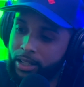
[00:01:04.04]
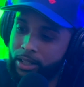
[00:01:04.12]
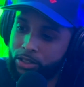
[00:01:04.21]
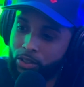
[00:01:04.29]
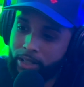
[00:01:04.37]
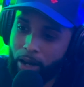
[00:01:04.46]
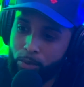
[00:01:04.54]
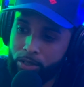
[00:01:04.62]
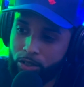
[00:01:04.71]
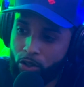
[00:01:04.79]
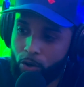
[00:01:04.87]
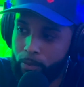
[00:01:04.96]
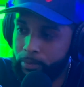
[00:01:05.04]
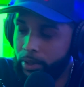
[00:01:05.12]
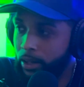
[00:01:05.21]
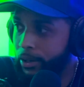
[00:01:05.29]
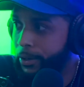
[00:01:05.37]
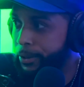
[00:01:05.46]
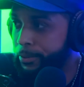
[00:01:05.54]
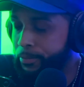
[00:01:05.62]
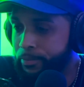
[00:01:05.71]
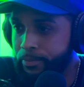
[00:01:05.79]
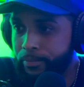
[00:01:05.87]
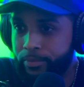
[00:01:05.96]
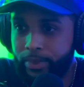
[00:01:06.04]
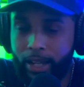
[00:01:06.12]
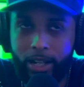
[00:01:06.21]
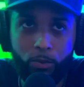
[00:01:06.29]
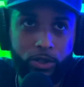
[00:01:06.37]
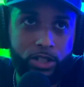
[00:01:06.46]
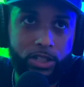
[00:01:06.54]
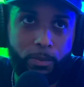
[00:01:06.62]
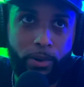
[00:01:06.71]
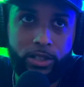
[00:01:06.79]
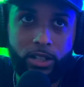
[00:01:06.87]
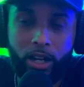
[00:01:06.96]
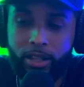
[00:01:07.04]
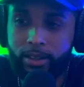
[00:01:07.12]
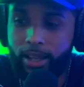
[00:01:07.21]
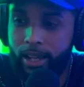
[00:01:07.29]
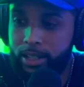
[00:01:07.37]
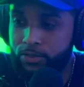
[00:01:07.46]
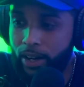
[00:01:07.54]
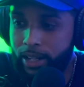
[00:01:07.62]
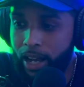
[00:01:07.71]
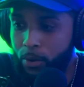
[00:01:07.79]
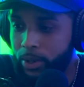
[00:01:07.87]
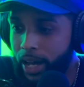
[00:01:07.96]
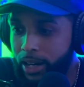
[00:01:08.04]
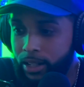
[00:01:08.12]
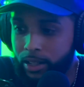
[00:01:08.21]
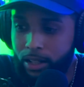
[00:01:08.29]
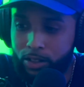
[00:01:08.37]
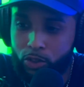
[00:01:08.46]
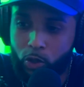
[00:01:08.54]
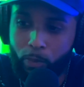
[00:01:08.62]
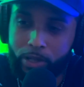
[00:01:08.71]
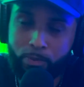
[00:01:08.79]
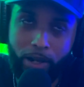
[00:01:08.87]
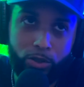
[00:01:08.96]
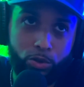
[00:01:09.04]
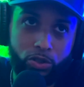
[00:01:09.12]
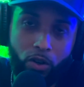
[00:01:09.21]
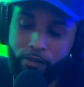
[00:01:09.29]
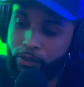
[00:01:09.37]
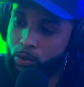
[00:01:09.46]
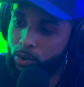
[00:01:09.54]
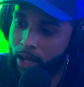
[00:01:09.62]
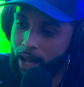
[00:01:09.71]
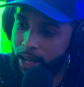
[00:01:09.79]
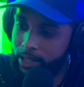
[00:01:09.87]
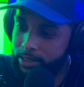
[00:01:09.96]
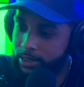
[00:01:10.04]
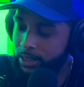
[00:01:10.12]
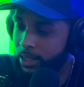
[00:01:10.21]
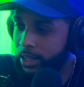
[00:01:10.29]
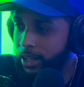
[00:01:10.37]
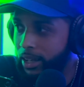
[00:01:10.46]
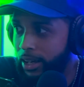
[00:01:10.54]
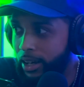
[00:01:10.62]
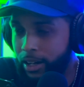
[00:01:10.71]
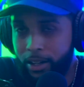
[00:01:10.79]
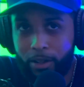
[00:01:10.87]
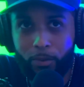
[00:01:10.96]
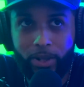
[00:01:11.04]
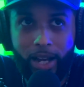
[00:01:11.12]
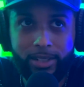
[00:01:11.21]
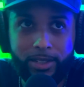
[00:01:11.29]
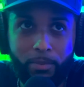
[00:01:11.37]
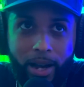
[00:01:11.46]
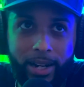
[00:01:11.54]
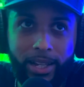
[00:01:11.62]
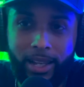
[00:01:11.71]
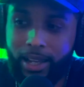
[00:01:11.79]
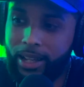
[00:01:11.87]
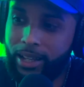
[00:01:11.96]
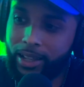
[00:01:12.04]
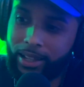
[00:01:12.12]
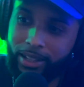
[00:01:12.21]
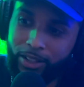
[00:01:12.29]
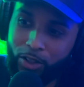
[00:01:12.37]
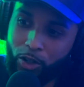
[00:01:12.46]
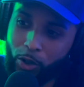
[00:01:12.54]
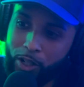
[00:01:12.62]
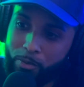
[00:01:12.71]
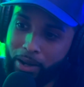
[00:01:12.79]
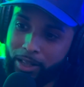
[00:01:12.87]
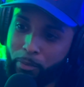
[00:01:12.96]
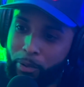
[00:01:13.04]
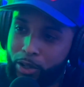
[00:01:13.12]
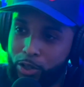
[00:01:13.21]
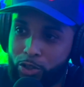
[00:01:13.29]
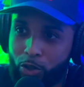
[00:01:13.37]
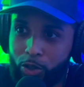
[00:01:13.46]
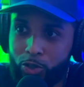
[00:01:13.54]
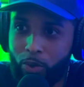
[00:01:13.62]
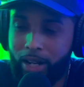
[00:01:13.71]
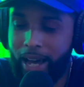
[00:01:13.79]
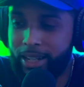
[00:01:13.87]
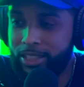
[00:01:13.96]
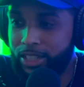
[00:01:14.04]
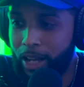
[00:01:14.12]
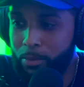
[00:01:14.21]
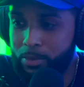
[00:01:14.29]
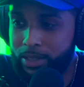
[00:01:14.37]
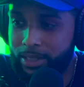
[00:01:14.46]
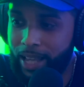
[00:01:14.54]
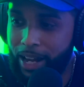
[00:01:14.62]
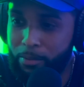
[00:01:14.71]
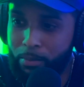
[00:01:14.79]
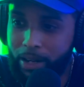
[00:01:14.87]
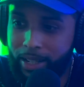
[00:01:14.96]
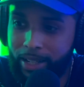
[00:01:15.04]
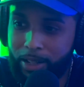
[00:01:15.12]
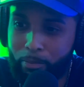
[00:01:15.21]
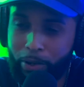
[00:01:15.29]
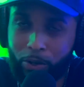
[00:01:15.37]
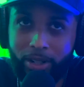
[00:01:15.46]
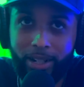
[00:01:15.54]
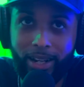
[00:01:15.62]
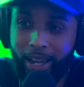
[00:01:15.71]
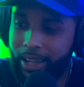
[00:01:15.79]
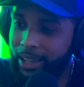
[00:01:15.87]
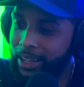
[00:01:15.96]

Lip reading: So that was a dope. And with just a bunch of other things. Right now we got a super special show for you guys. We got somebody here. You know, he's about to put us onto a lot of gems, a lot of money in the building today.